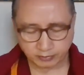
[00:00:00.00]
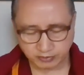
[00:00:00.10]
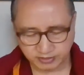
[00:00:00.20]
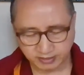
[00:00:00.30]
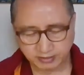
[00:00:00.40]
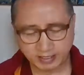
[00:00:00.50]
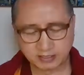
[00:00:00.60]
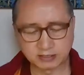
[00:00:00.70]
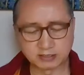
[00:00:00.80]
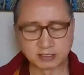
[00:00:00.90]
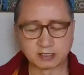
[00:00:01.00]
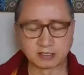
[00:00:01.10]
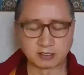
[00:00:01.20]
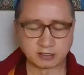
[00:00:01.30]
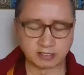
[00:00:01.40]
sickness,
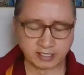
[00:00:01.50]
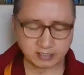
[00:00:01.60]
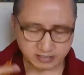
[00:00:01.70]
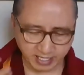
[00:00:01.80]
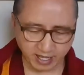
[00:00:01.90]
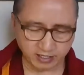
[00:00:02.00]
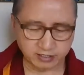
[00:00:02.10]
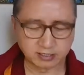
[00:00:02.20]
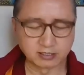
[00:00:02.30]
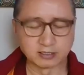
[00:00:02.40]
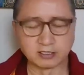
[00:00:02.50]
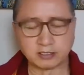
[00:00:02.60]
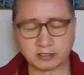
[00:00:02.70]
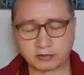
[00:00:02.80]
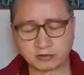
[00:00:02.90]
then death,
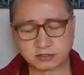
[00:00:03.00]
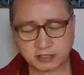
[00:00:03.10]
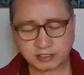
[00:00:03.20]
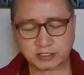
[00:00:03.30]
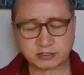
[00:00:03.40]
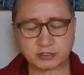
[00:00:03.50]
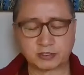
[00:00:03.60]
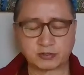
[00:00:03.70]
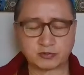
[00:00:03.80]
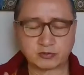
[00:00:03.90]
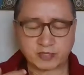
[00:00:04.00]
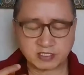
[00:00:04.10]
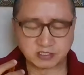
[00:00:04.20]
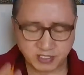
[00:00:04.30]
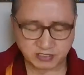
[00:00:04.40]
such as
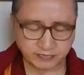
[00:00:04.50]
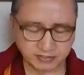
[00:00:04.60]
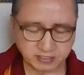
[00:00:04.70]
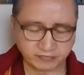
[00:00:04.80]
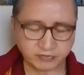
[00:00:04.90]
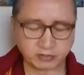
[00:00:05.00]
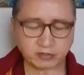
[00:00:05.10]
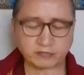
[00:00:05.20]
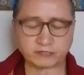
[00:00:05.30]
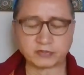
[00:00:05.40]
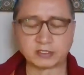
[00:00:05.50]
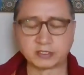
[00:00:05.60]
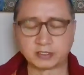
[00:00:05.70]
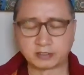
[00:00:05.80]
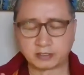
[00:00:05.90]
human specific suffering of
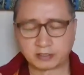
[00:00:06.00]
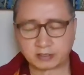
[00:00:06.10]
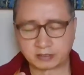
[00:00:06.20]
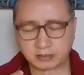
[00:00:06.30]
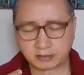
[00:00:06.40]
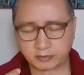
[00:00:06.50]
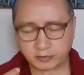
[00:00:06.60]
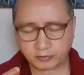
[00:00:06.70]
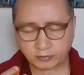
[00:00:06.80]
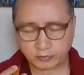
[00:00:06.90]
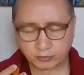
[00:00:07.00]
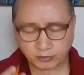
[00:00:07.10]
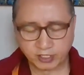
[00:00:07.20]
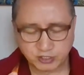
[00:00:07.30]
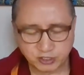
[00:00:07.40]

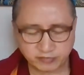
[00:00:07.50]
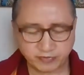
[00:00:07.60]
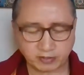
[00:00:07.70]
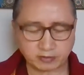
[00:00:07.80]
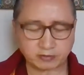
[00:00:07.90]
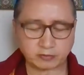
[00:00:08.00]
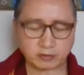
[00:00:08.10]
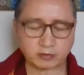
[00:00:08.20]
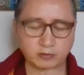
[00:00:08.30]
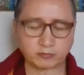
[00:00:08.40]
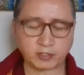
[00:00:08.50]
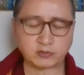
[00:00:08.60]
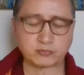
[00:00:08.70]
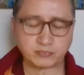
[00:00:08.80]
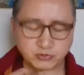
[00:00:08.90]
not achieving what
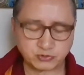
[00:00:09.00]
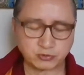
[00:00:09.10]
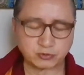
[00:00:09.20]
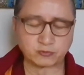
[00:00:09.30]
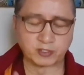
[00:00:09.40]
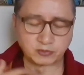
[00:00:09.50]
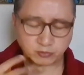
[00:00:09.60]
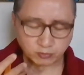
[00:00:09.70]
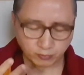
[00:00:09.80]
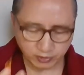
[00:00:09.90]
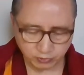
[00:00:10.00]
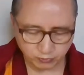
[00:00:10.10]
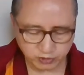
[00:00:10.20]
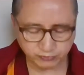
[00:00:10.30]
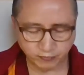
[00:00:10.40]
you pursue, what you
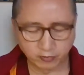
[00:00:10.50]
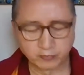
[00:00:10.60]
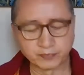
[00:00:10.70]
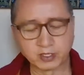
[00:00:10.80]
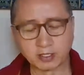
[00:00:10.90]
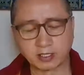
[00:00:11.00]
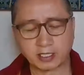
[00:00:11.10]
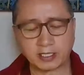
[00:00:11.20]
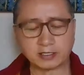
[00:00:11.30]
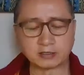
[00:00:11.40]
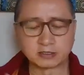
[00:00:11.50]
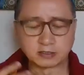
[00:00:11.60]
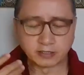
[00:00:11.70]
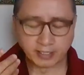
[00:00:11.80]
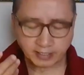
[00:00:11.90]
wish for, and
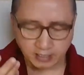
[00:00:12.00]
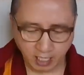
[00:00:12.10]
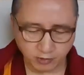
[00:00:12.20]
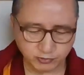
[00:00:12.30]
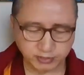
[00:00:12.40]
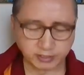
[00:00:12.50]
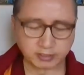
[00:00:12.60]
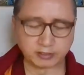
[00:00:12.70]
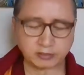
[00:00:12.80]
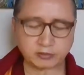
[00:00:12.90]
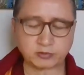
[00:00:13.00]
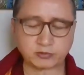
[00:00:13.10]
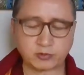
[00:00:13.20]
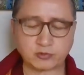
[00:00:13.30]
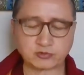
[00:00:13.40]
encountering
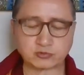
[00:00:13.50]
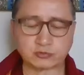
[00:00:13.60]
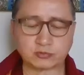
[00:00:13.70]
those